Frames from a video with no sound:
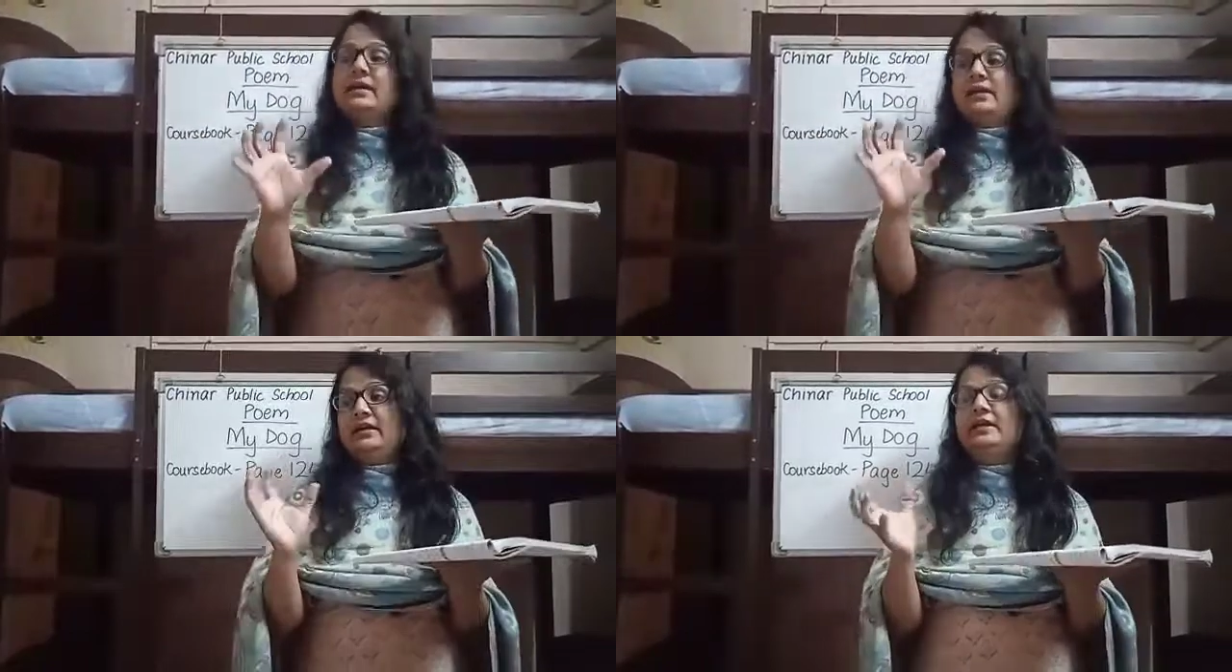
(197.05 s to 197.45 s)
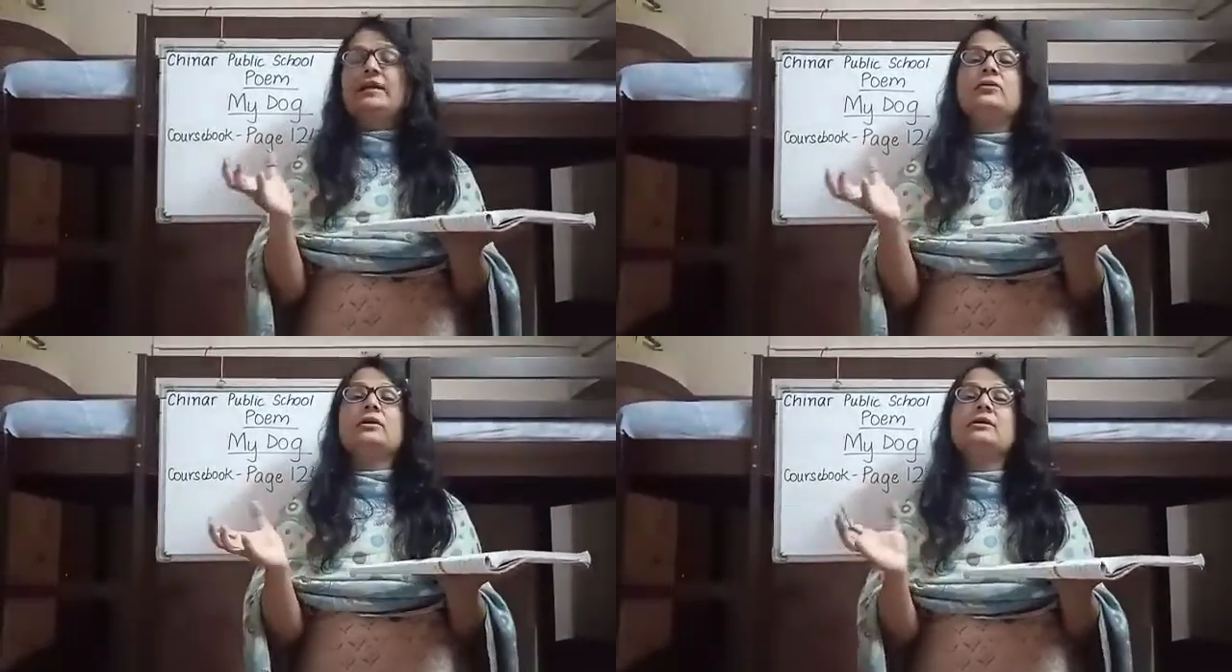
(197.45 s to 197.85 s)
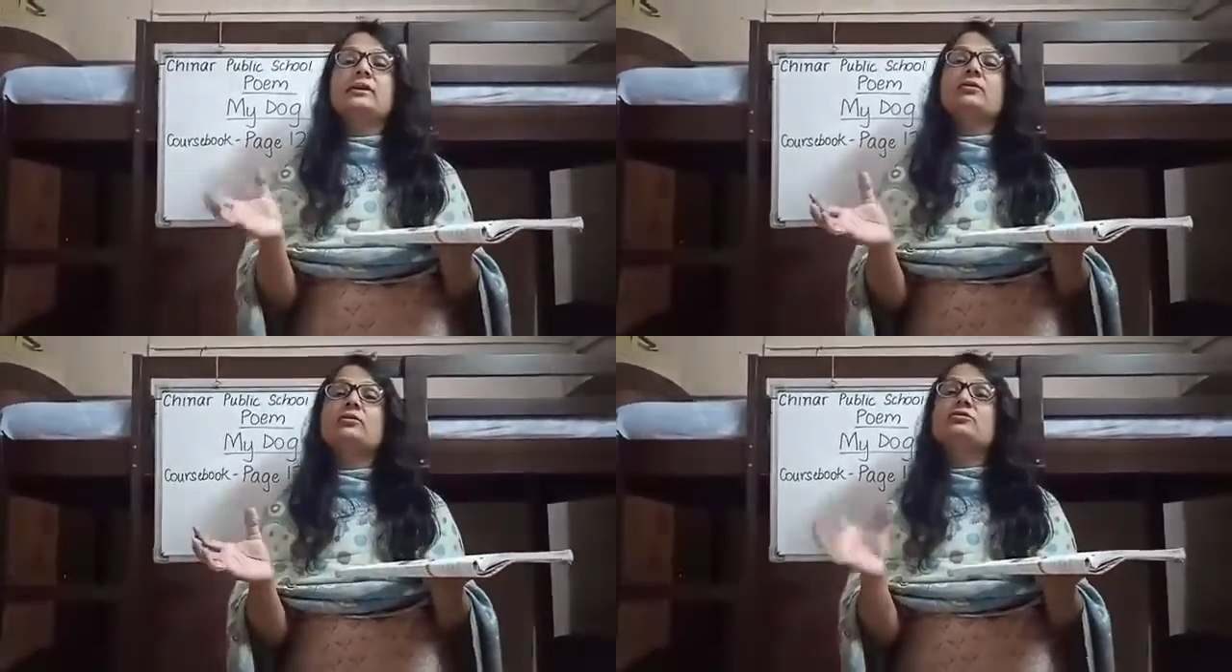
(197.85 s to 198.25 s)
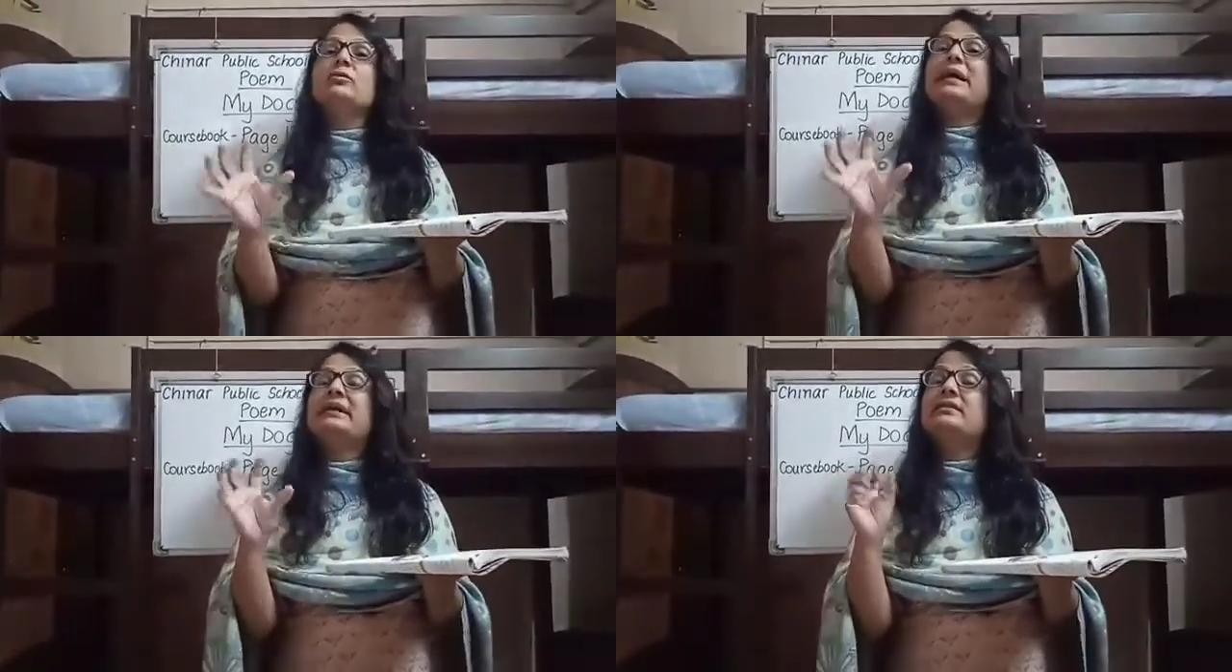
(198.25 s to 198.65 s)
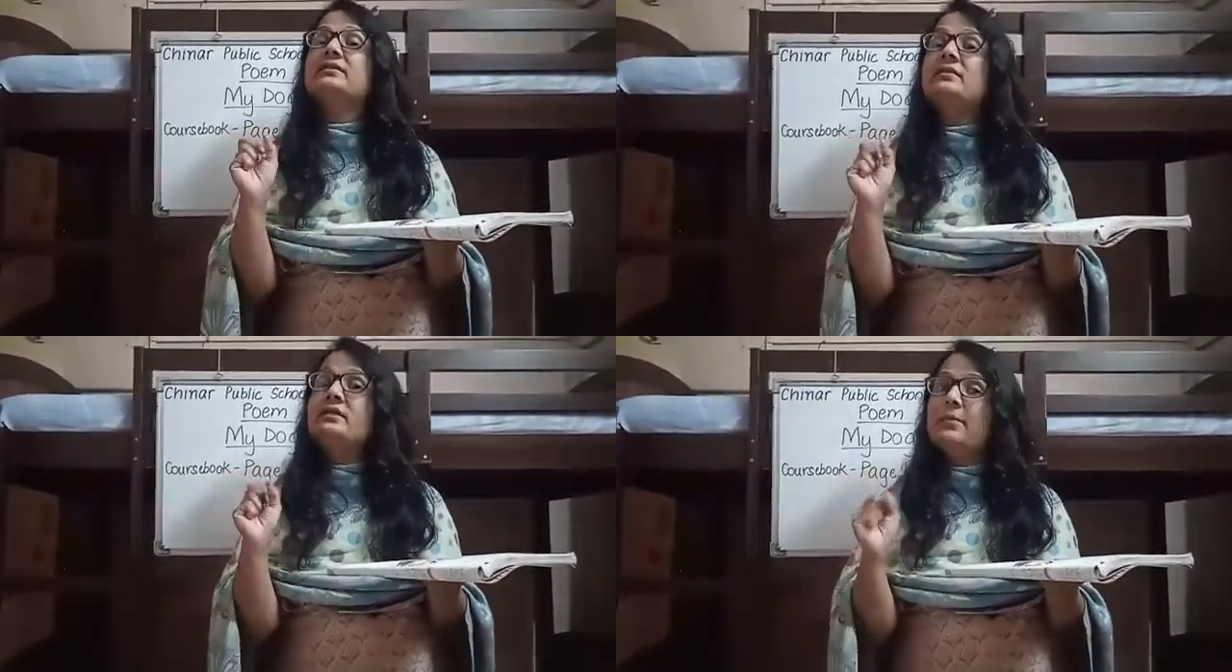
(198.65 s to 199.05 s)
It can also bite the
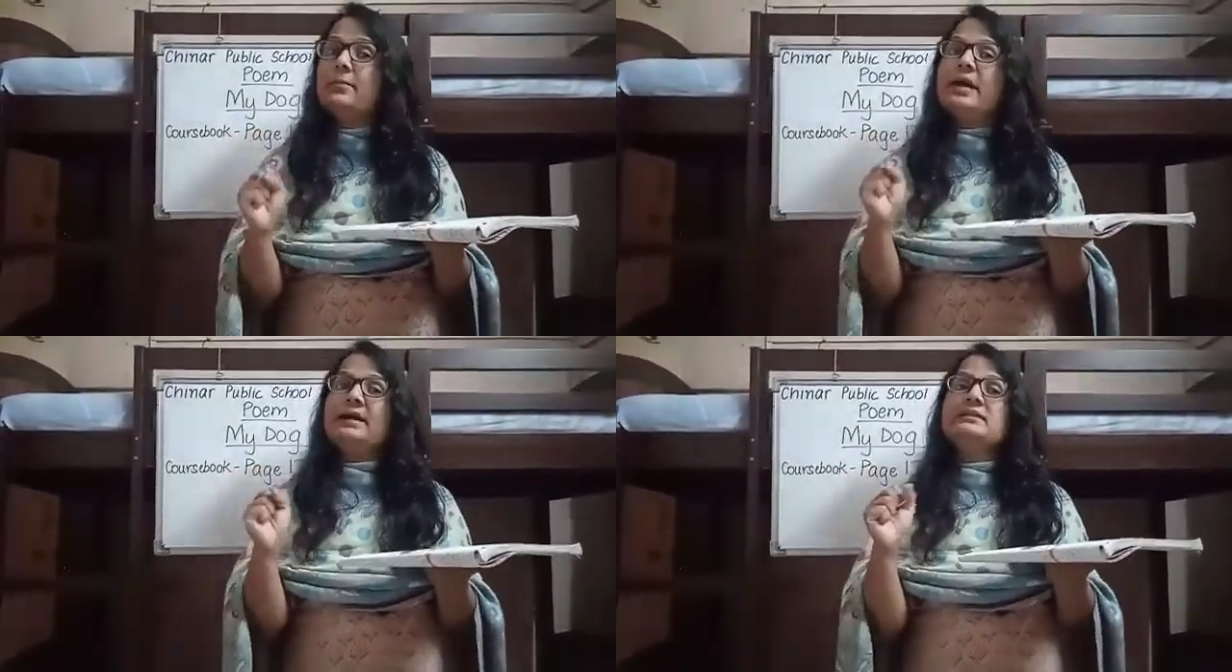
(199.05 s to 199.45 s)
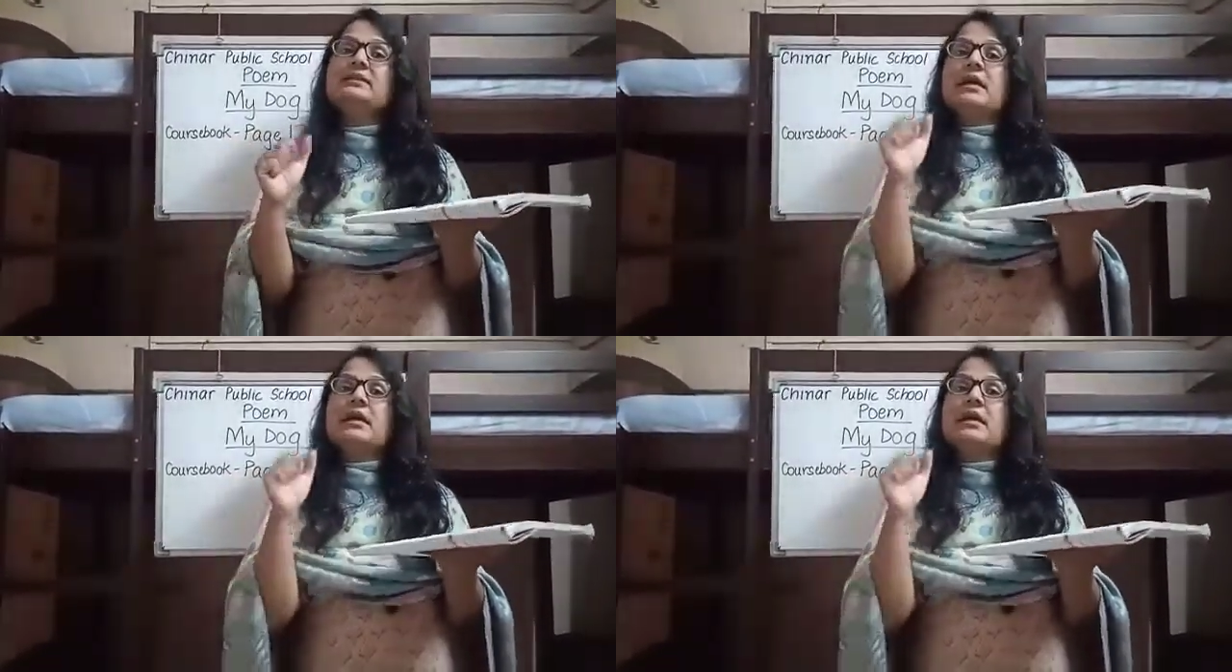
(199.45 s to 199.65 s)
mats,